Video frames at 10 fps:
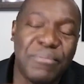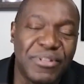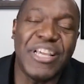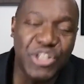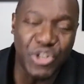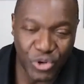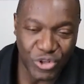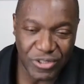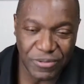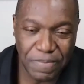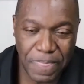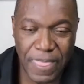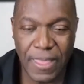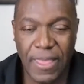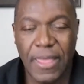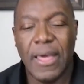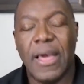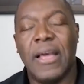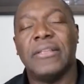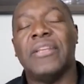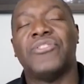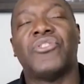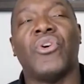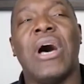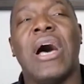they don't, and and so